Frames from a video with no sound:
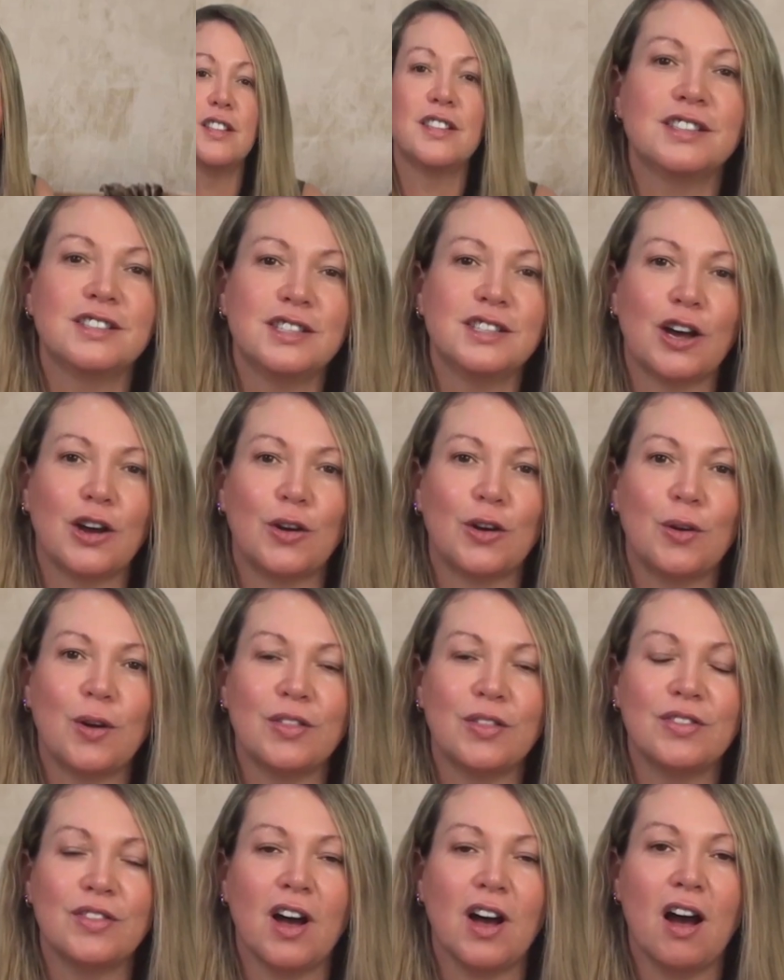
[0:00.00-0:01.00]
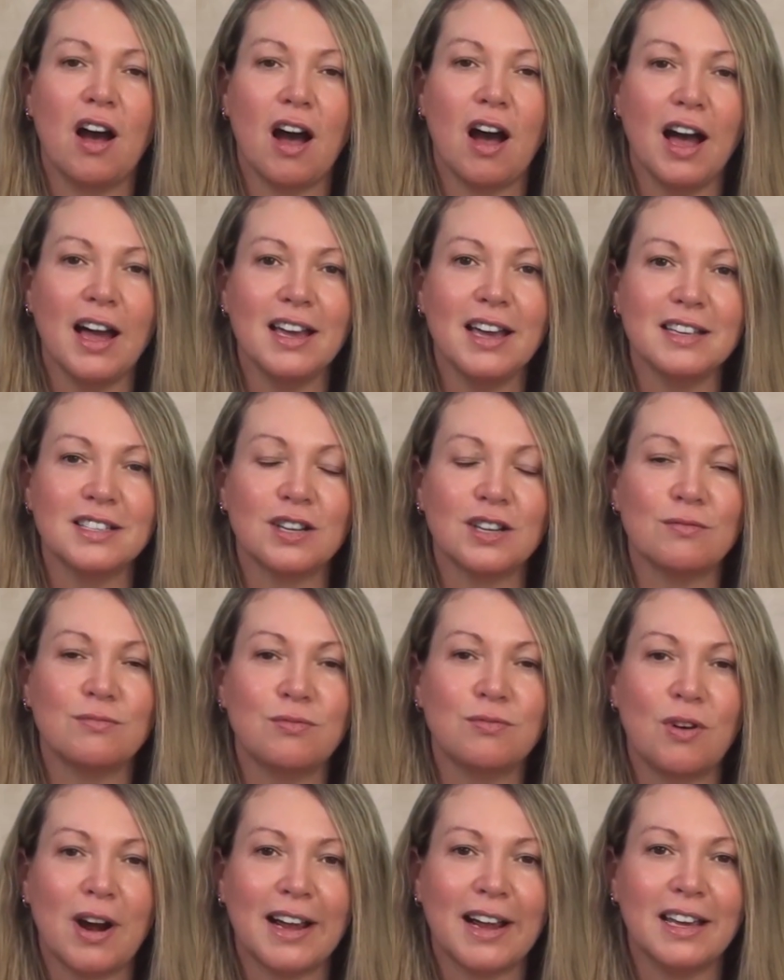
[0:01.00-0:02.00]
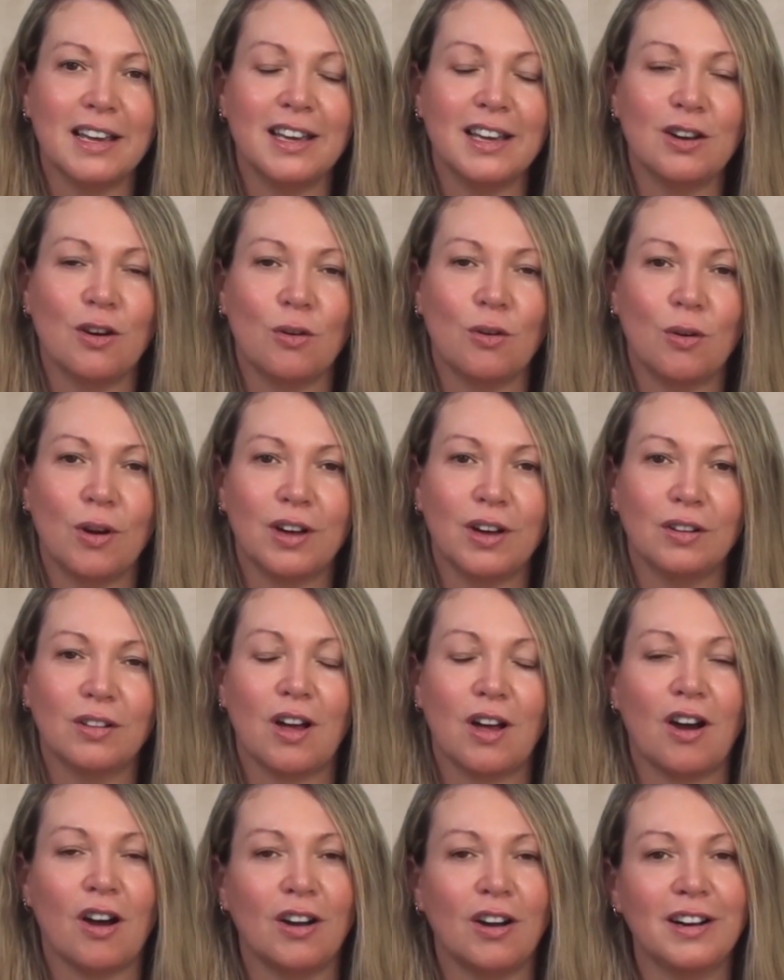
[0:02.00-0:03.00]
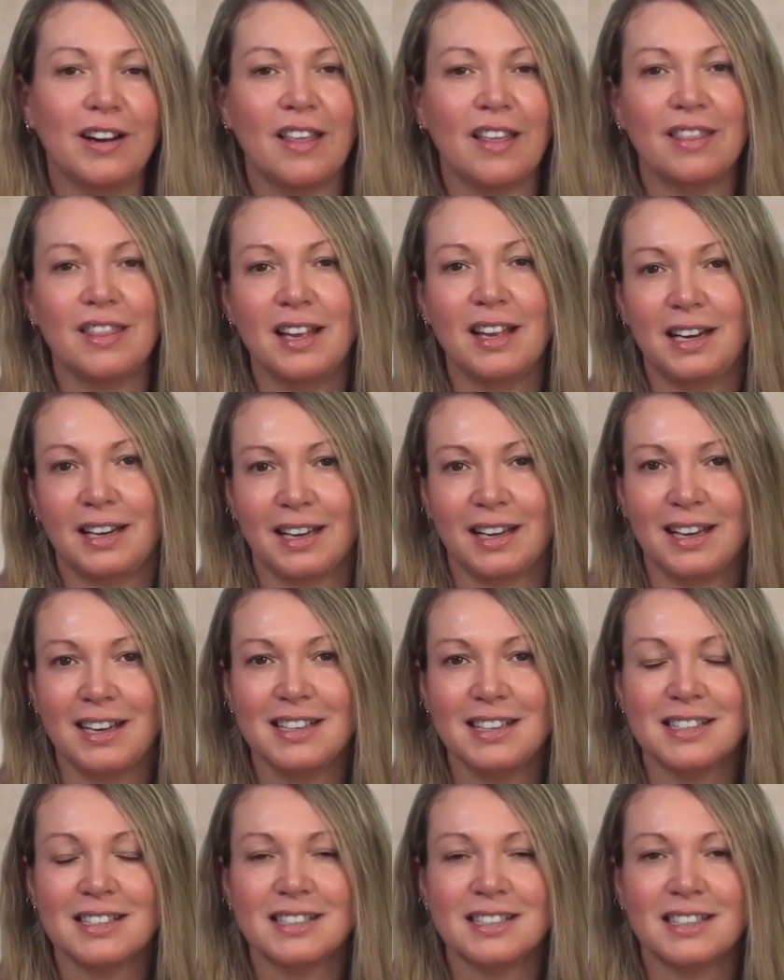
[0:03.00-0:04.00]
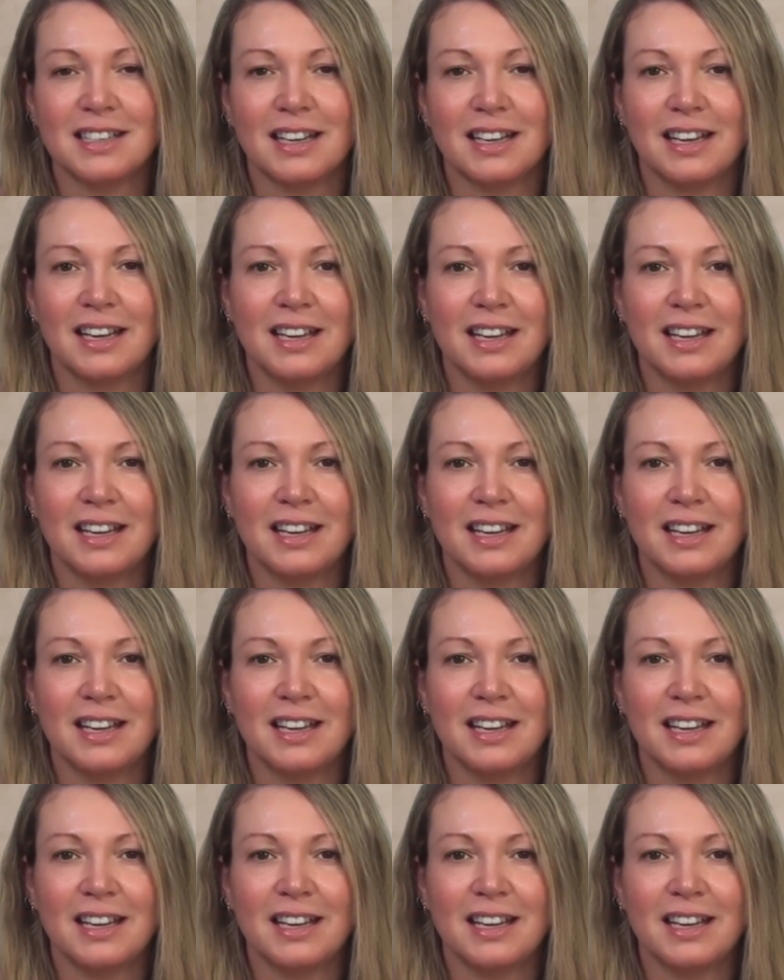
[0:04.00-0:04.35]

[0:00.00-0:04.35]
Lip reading: So the highest ranking oil on the list